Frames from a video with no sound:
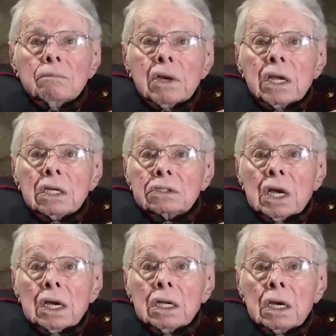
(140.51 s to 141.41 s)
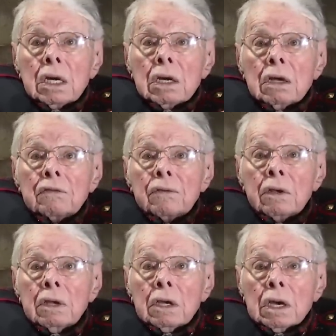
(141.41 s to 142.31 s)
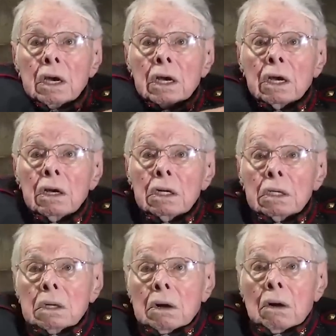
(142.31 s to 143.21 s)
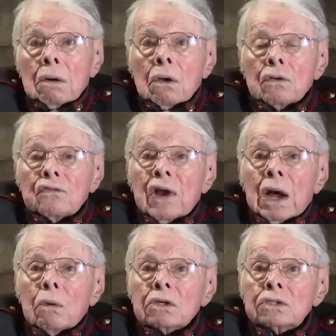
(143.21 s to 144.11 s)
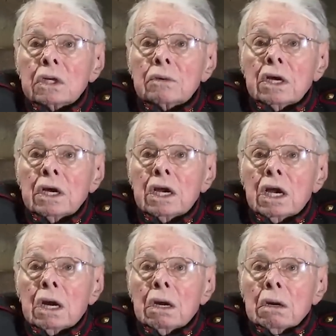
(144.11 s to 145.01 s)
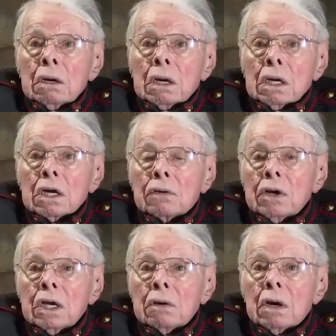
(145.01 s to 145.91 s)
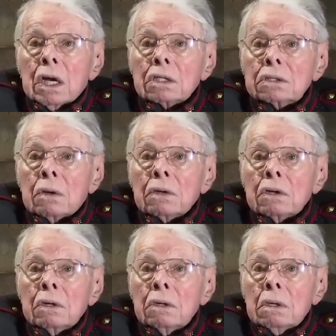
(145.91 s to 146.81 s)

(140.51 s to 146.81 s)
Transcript: plants out here and and all those flowers that are in there and the green grass on the